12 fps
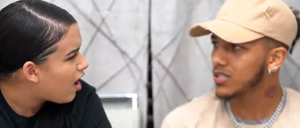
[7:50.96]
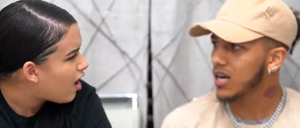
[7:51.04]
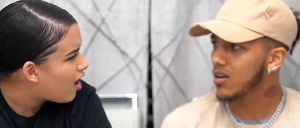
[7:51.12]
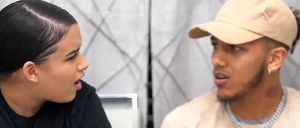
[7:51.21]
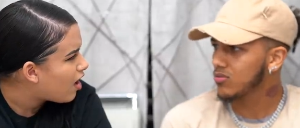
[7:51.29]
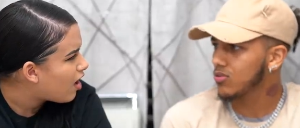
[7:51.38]
Speaker 1: now,
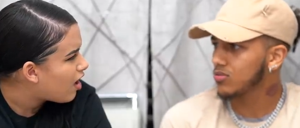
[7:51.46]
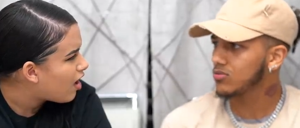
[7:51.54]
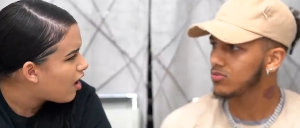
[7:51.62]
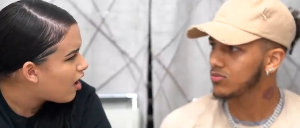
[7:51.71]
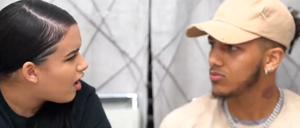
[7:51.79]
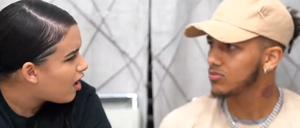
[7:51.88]
I don't know.
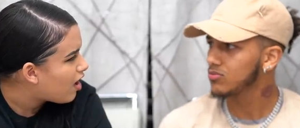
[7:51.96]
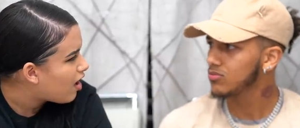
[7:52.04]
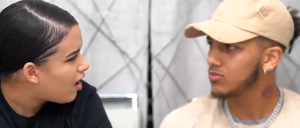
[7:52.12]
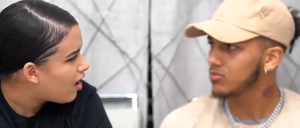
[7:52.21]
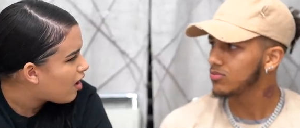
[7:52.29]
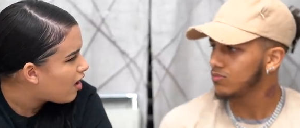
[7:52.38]

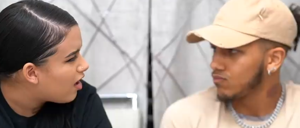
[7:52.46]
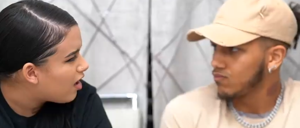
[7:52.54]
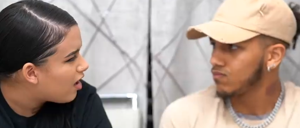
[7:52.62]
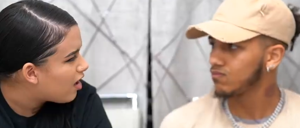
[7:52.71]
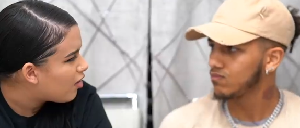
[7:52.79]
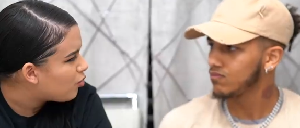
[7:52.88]

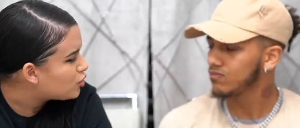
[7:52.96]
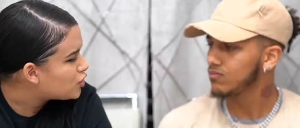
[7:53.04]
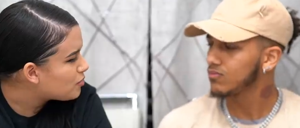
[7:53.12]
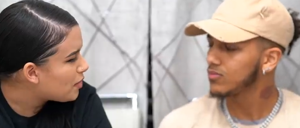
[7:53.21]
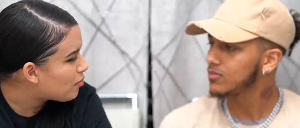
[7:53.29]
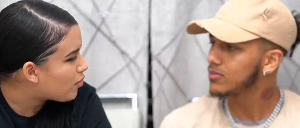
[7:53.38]
Speaker 2: What you
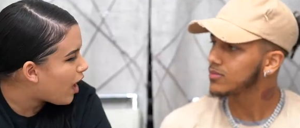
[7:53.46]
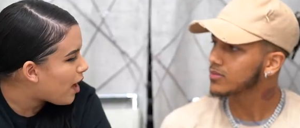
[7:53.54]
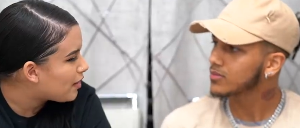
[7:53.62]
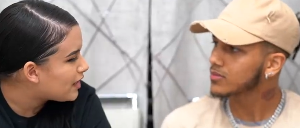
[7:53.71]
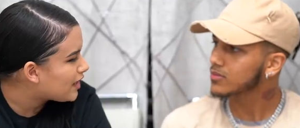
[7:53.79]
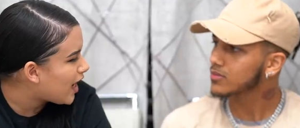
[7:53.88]
mean
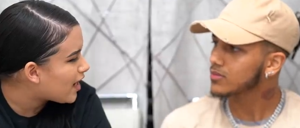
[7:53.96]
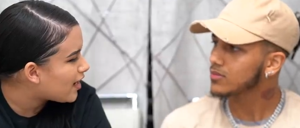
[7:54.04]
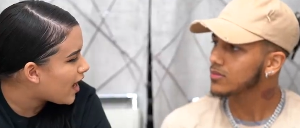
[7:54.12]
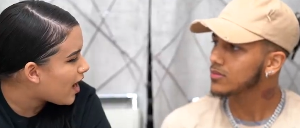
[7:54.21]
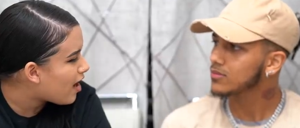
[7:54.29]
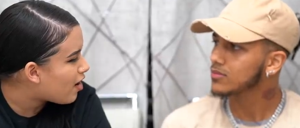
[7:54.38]
probably not
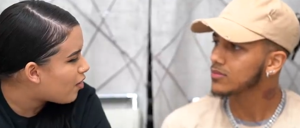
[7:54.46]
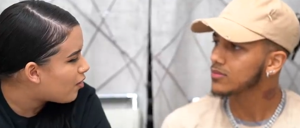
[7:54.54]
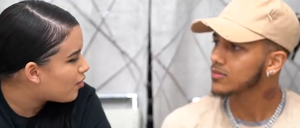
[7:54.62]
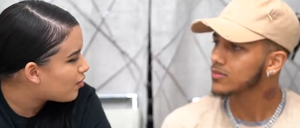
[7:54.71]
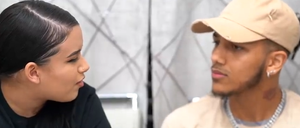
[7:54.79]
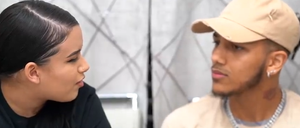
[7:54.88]
now?